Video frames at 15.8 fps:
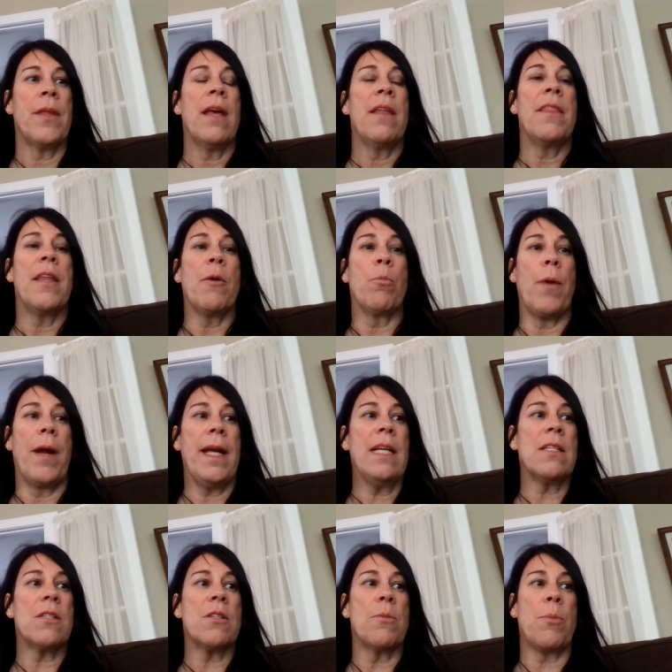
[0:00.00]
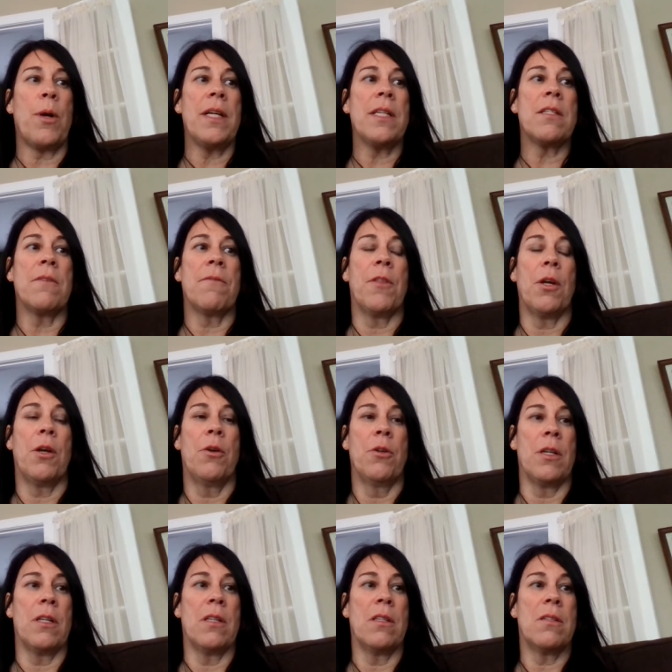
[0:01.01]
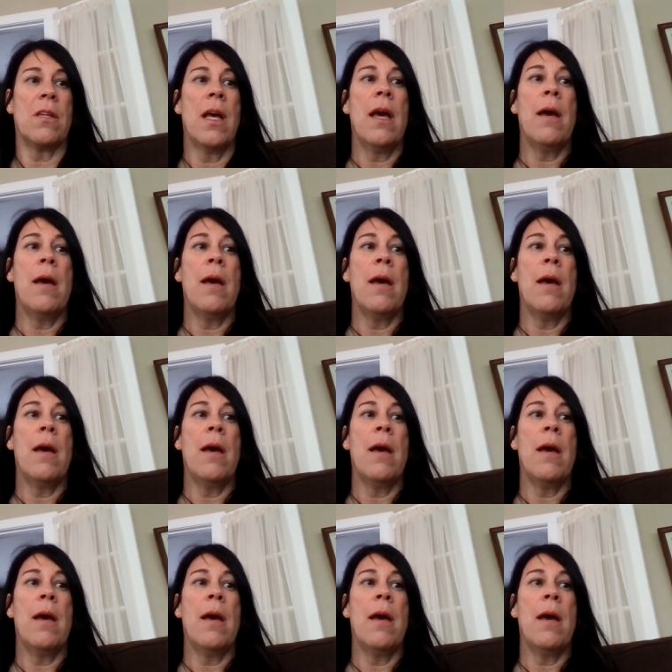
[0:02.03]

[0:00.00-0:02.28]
They raise the price of the goods,